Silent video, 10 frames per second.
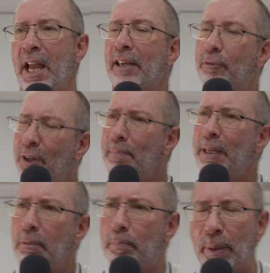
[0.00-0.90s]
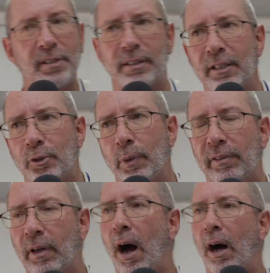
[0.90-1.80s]
if we mean business
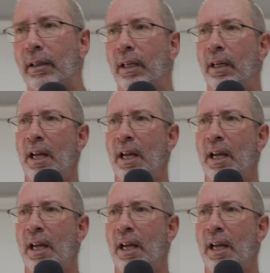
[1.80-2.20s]
with God,